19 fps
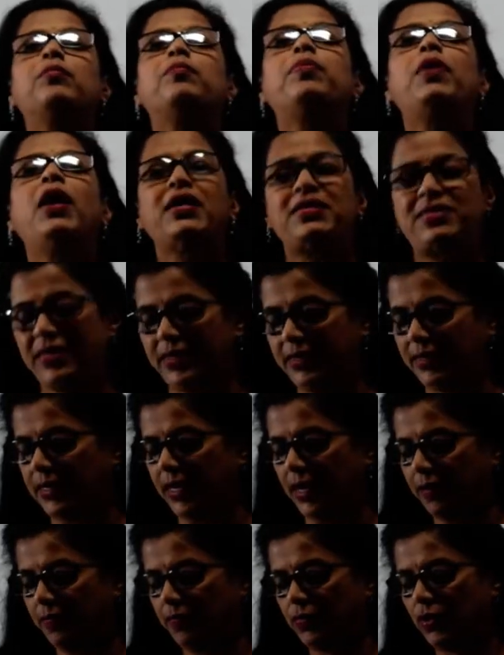
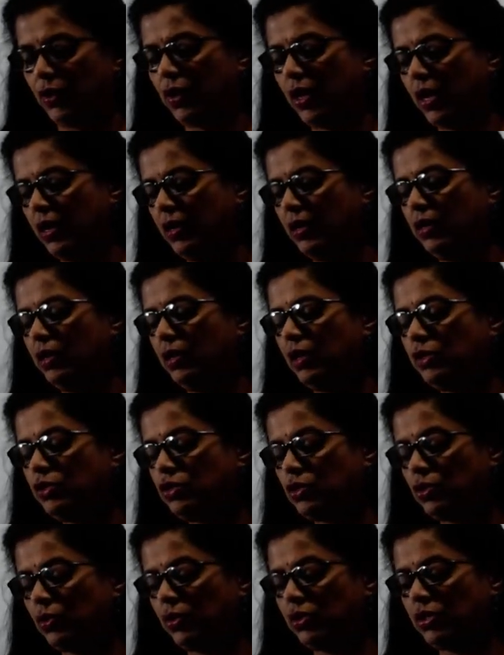placenta. Okay.
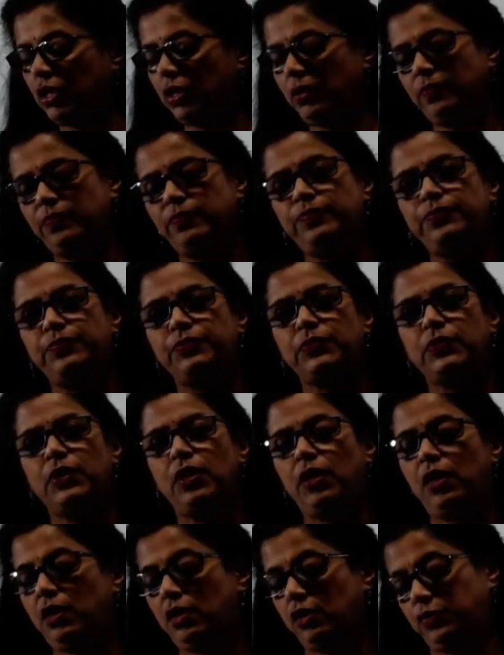Estrogen,
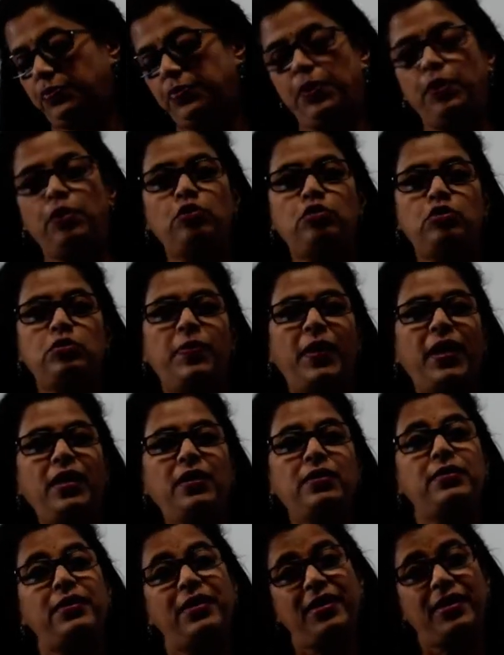it is produced by
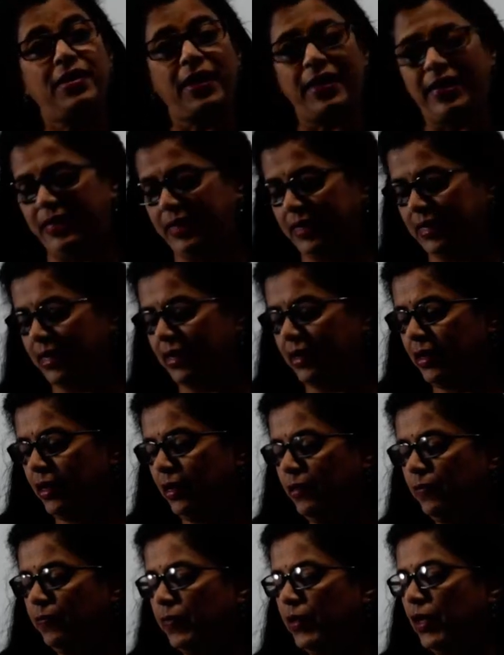theca interna.
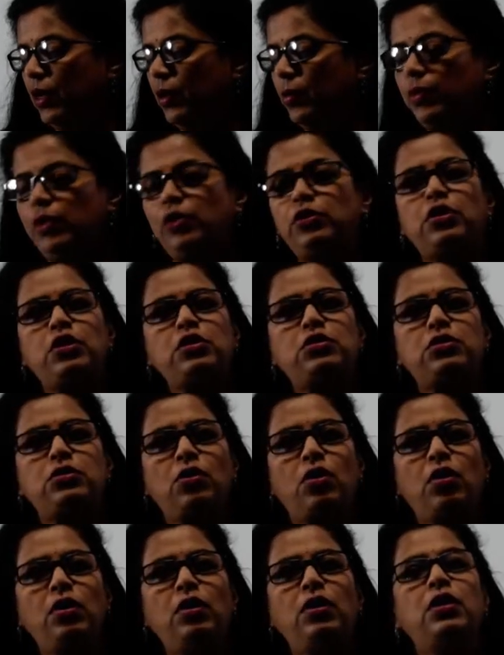
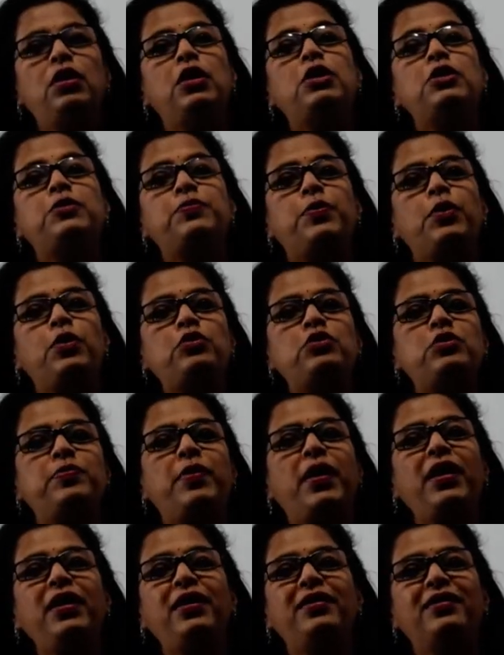Progesterone is produced
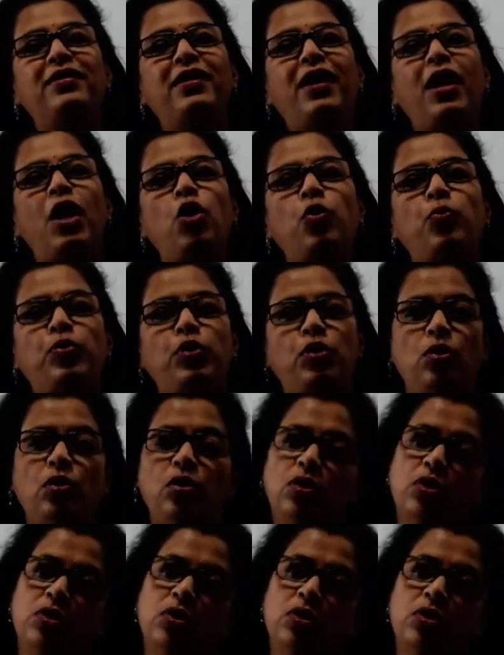by, I hope you know,